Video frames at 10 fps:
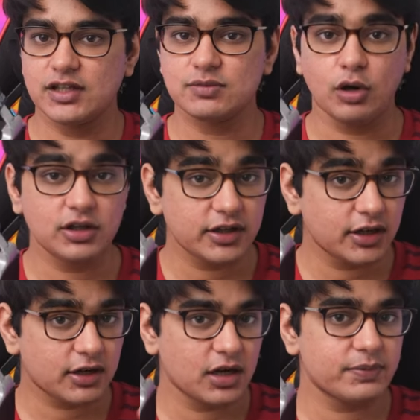with smaller
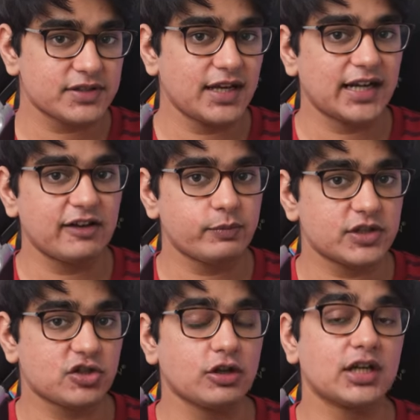ear cups that have
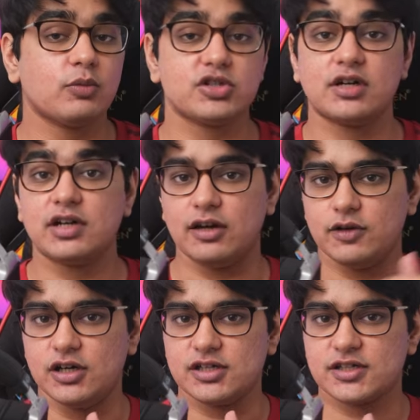pistonic motion
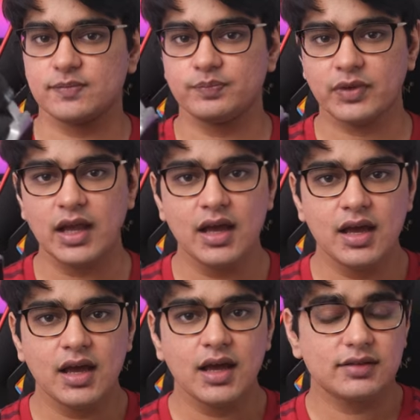drivers.
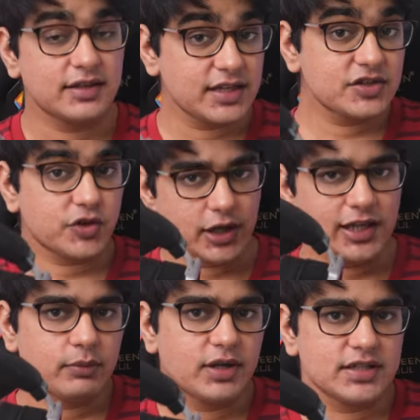This is
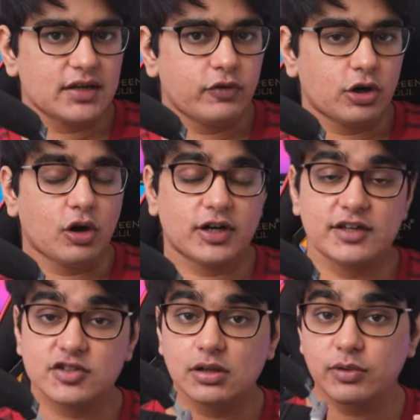really amazing for
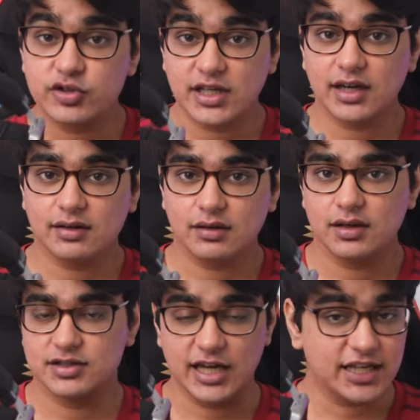orchestral music,
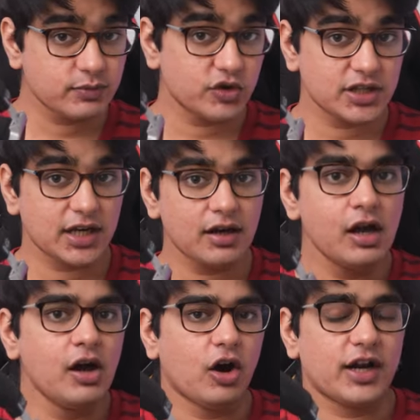jazz music,
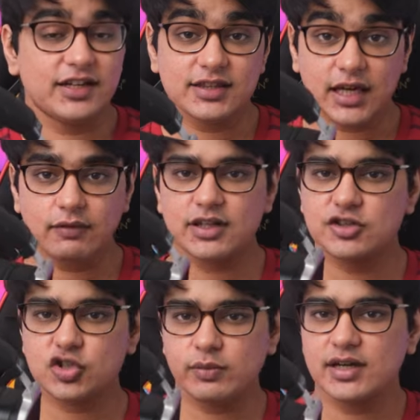or anything with
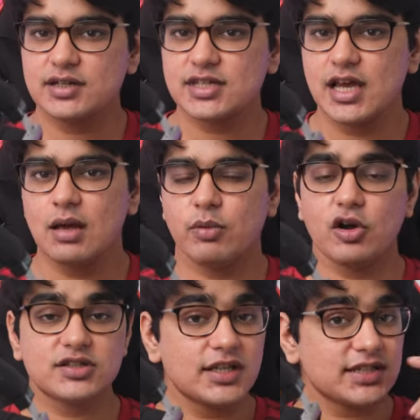instruments
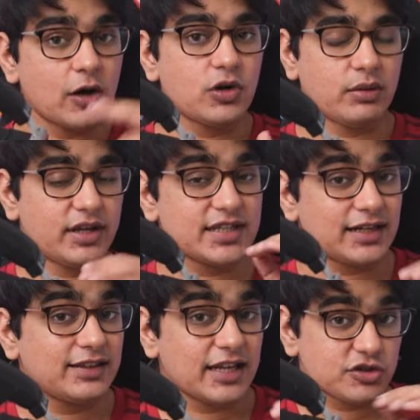because they sound
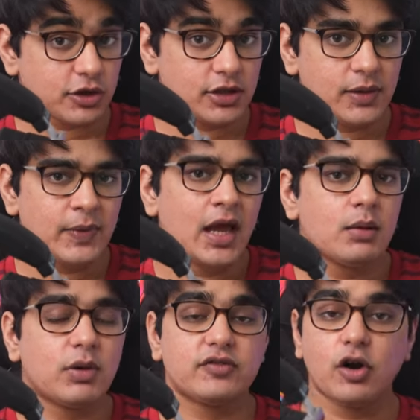amazingly natural,
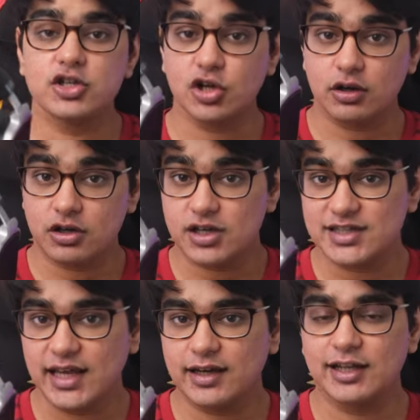but for
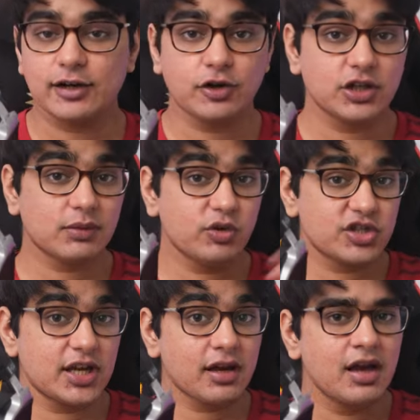genres like electronic
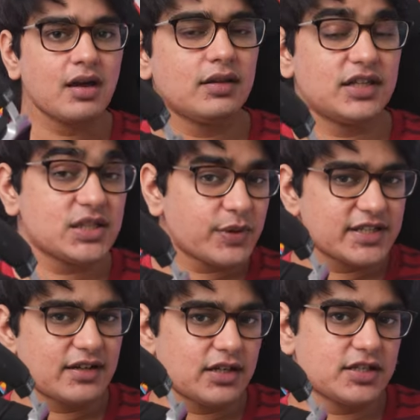music, this
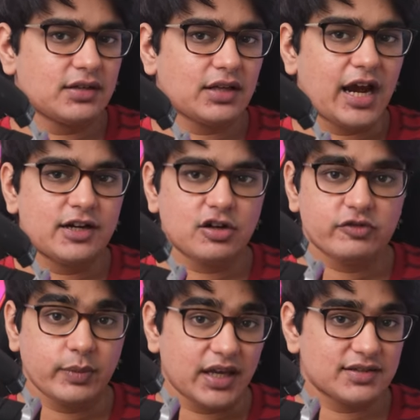presentation kind
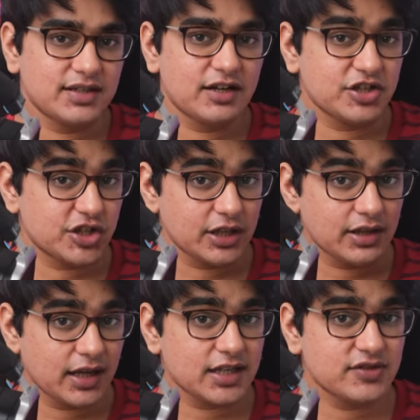of makes the digital
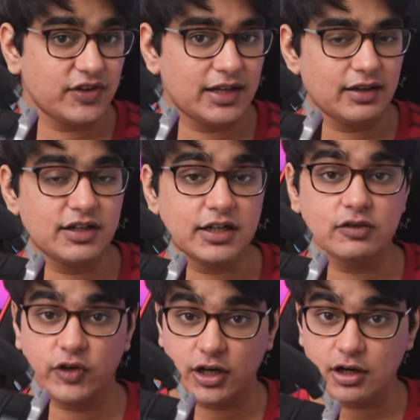kicks feel a little
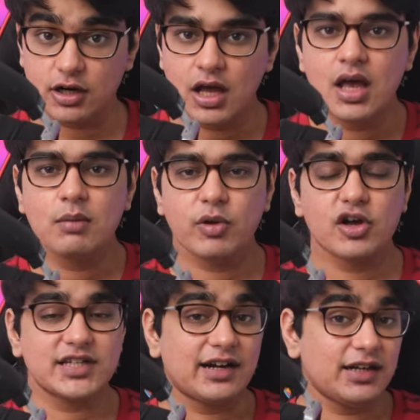weird,
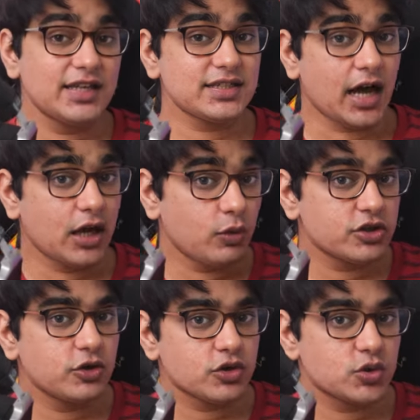because at least I
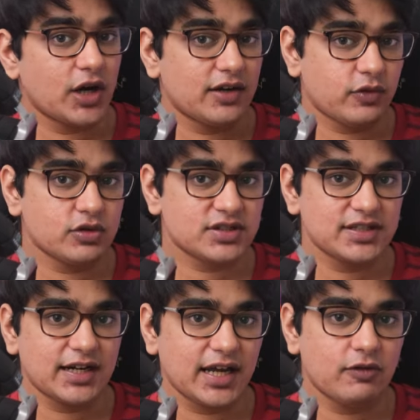was used to headphones
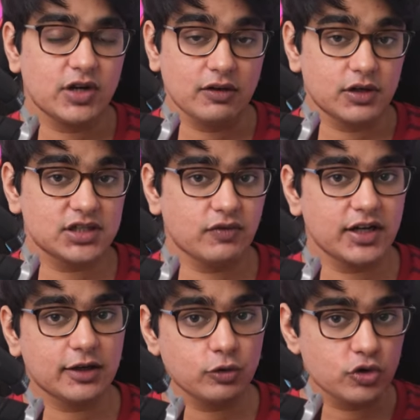that have drivers
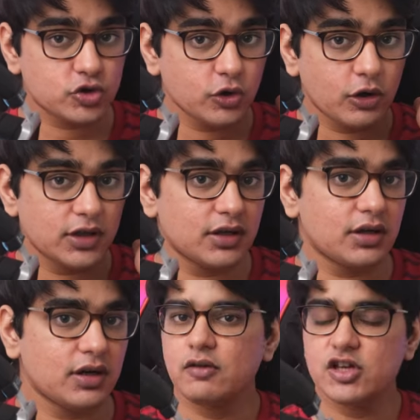very close to your ear,
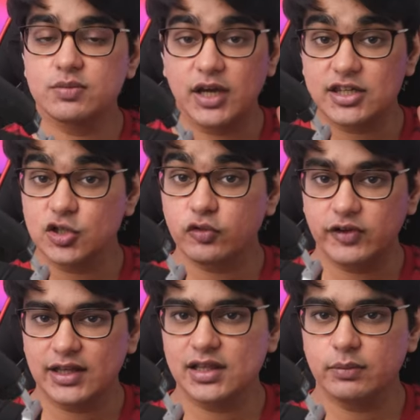which makes you
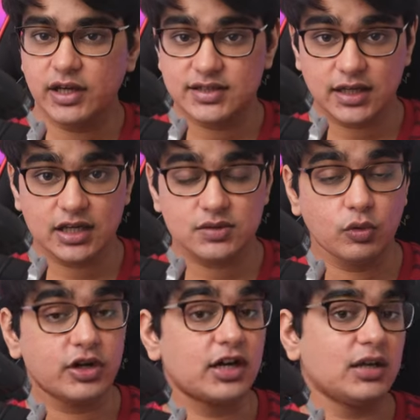feel the bass kicks
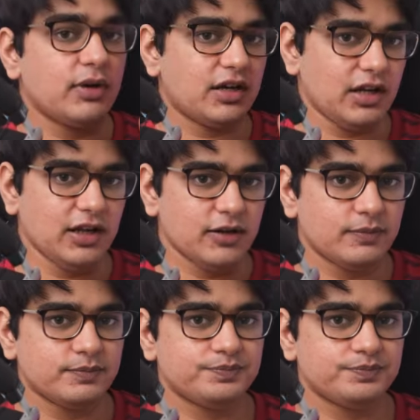more intimately.